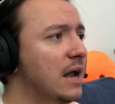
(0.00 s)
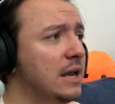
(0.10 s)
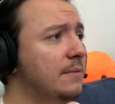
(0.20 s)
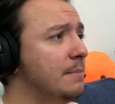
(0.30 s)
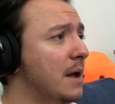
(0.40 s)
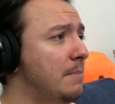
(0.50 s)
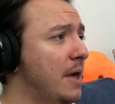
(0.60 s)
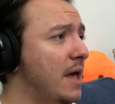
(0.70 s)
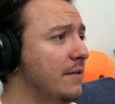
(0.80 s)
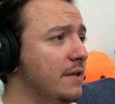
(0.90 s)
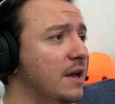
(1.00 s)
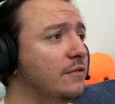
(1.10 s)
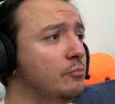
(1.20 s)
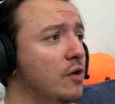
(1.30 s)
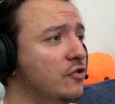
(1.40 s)
I named my pen
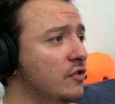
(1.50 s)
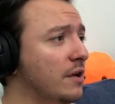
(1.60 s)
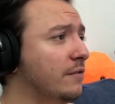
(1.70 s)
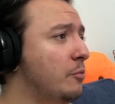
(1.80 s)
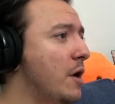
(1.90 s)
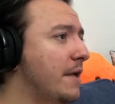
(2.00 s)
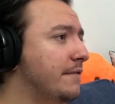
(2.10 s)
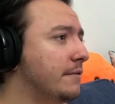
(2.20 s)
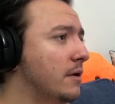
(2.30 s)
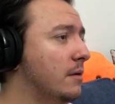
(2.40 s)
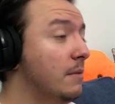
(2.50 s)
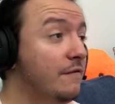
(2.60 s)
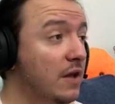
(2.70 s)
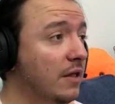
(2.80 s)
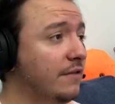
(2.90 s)
the Expression Express.
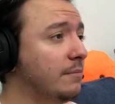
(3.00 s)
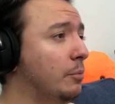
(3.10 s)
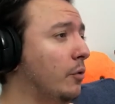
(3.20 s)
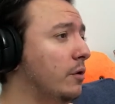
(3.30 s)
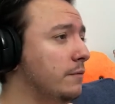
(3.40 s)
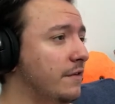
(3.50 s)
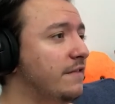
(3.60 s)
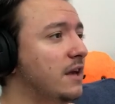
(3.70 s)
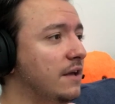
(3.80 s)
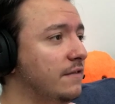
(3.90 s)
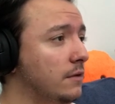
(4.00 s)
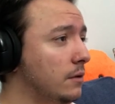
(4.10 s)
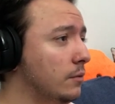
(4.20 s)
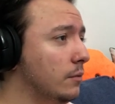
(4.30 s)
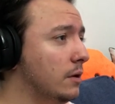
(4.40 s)
My feelings bored with a ticket
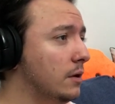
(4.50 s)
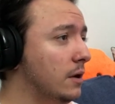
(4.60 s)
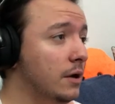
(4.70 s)
to you.